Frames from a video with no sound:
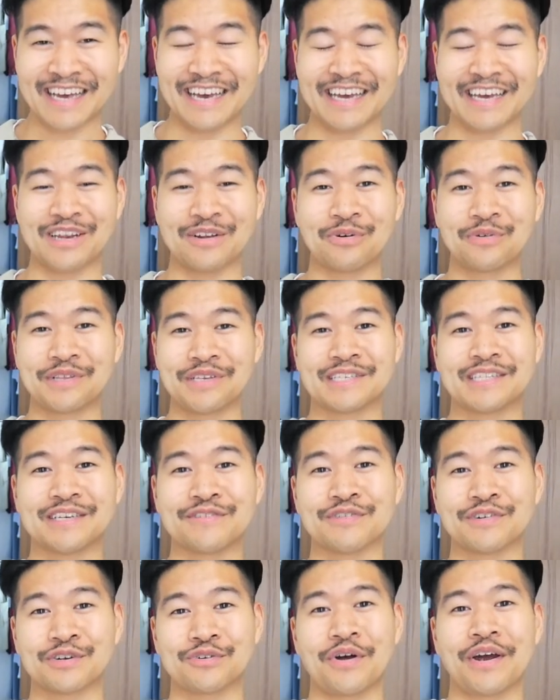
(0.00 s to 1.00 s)
in all these
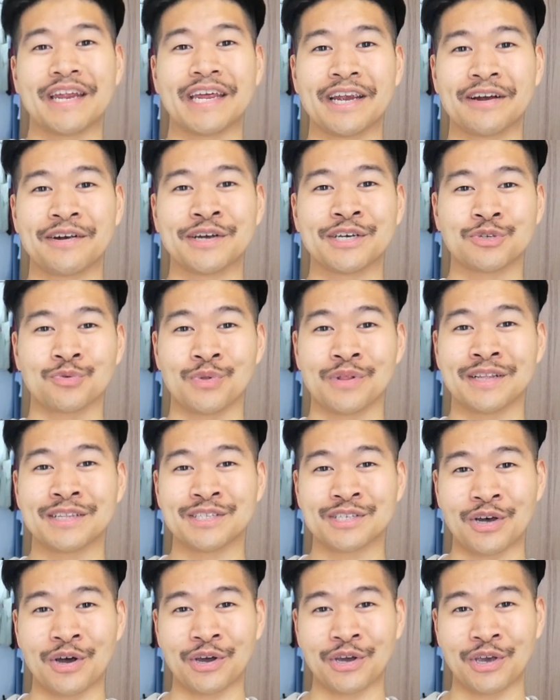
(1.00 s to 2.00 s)
different great areas within
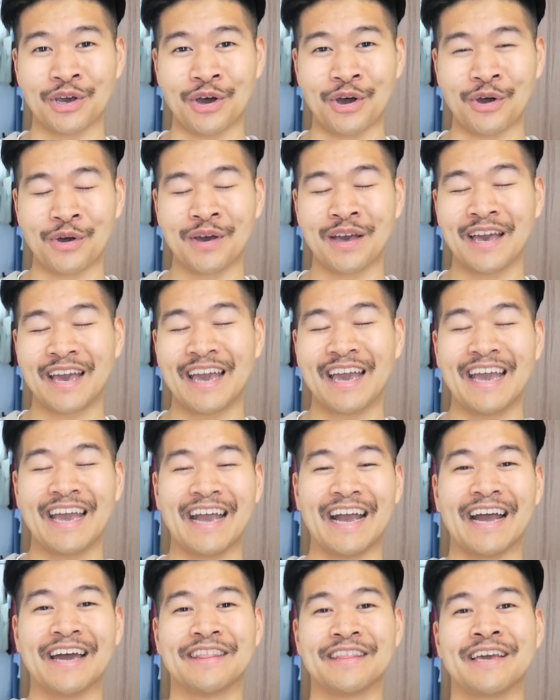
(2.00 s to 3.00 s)
Tokyo.
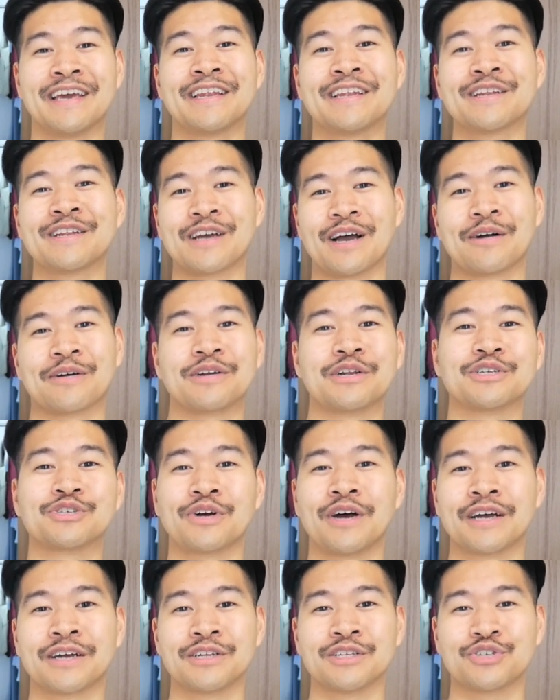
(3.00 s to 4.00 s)
And then I'm going to
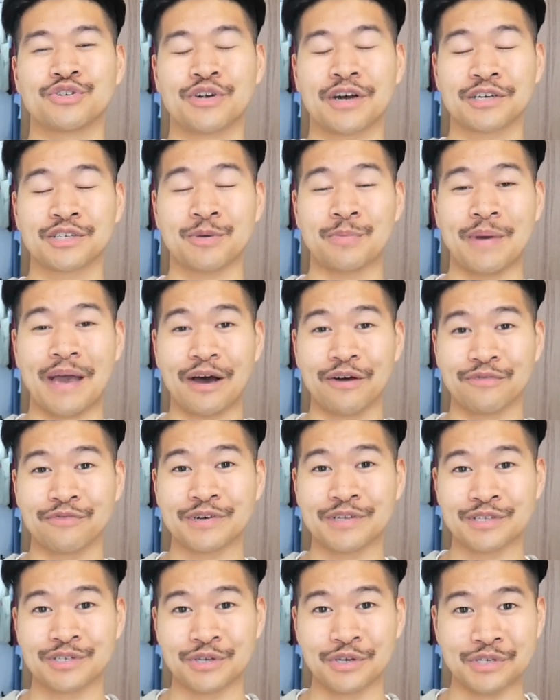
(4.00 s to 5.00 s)
try and construct some
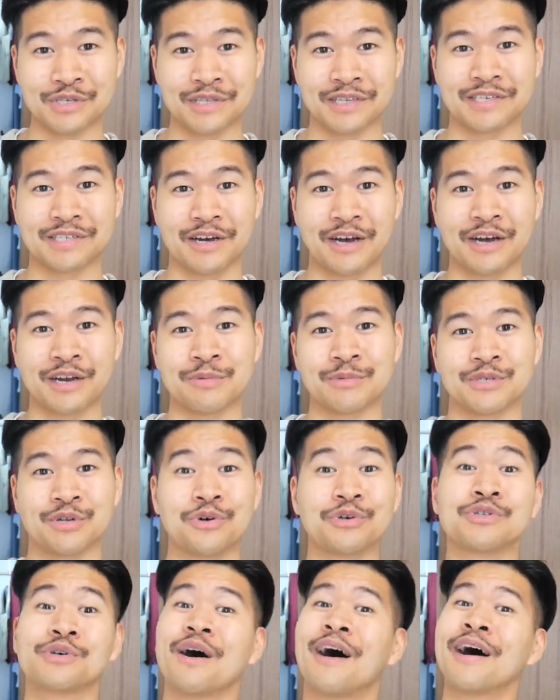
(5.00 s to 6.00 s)
outfits using these items and
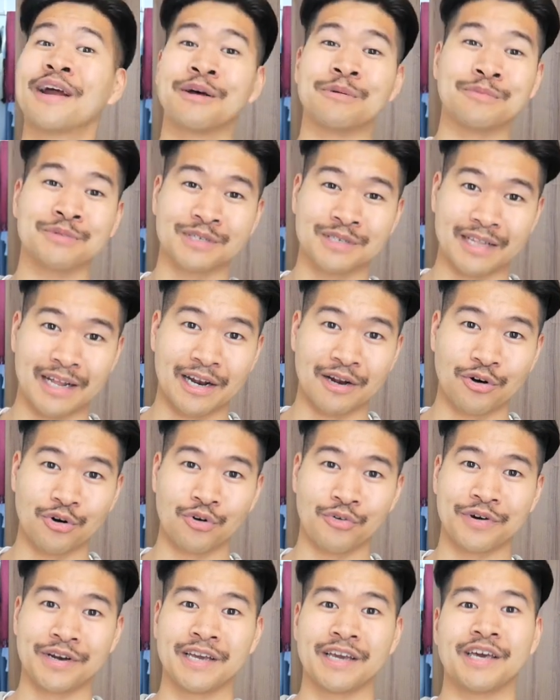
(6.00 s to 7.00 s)
also items that are
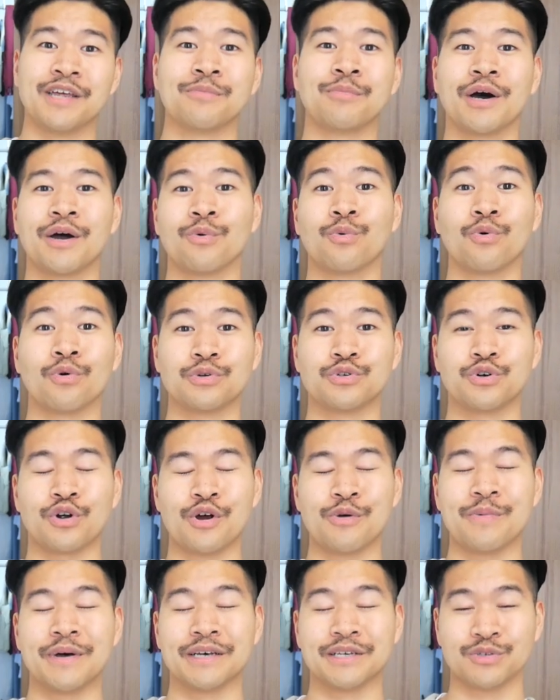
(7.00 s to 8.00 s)
already in my
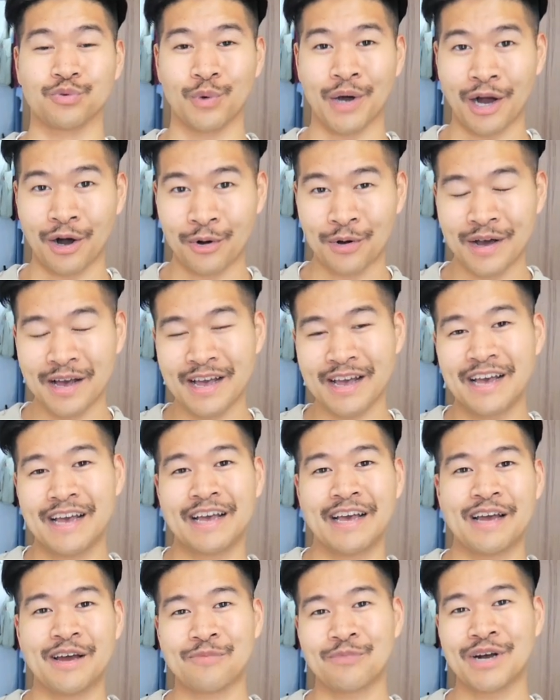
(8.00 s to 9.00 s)
wardrobe as well.
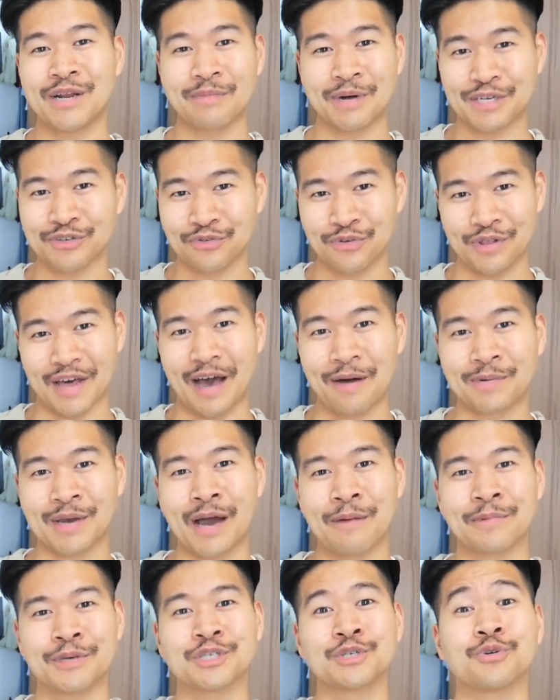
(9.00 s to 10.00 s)
Pretty much for the
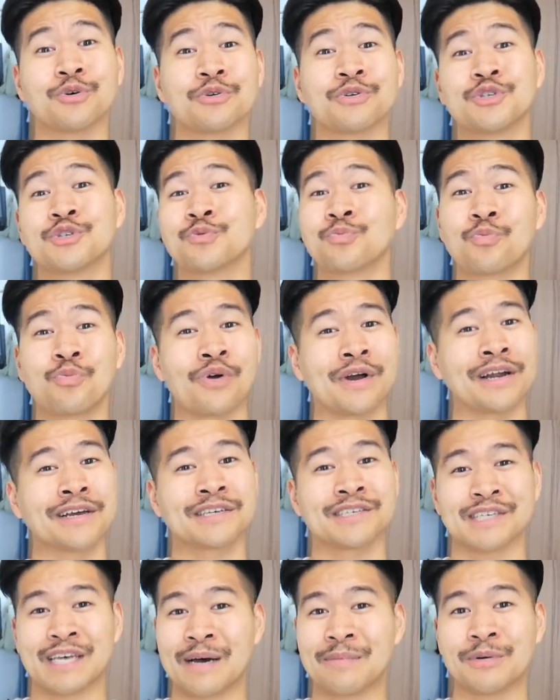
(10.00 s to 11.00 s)
upcoming sort of spring
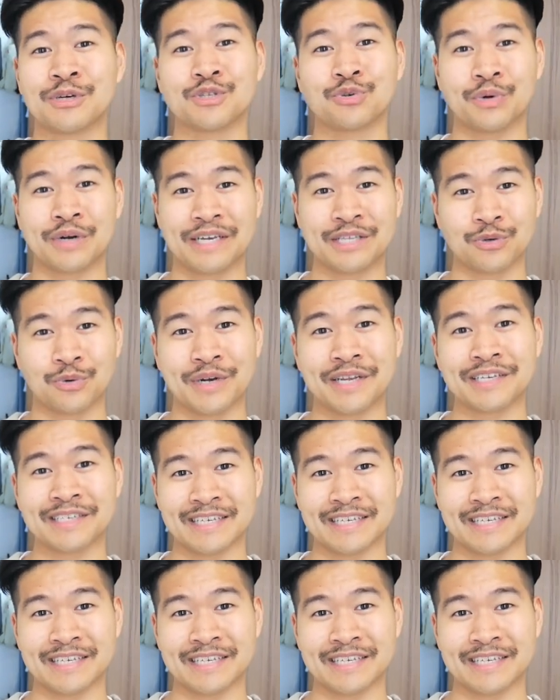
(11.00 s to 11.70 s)
summer 2020